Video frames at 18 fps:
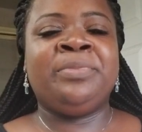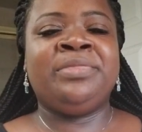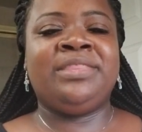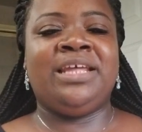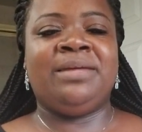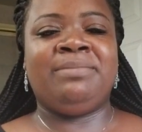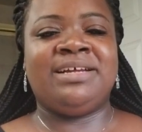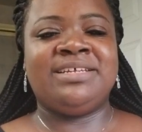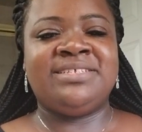
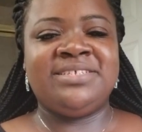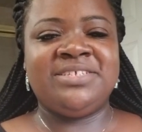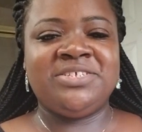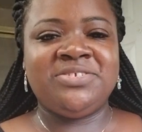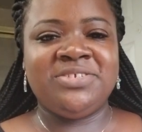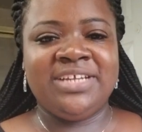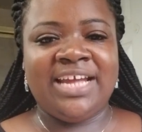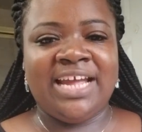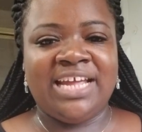that my
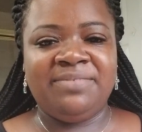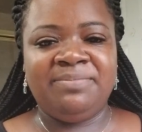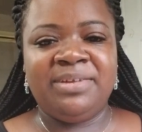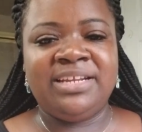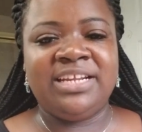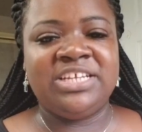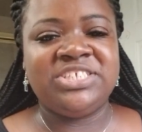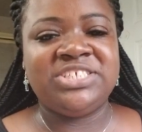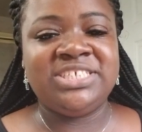sister gave me,
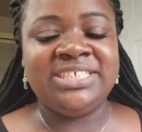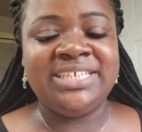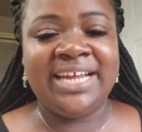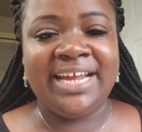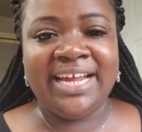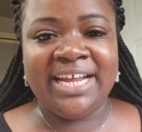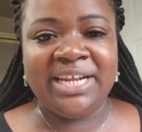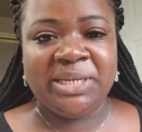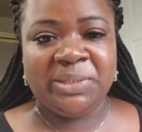that she
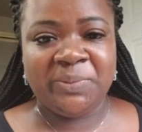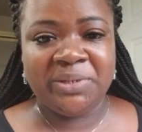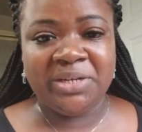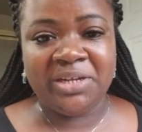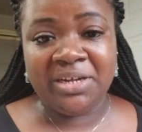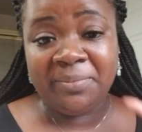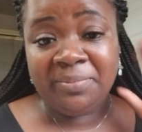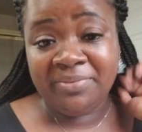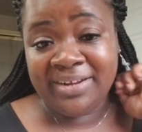had during
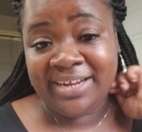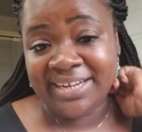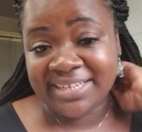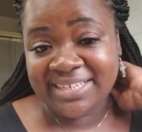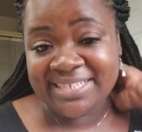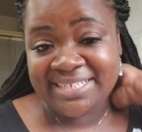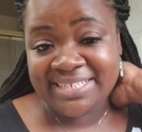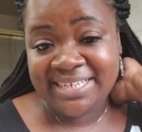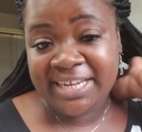her
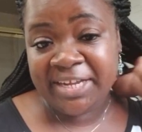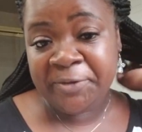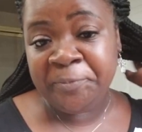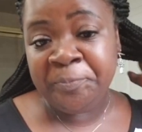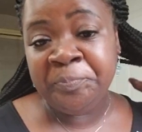pregnancy.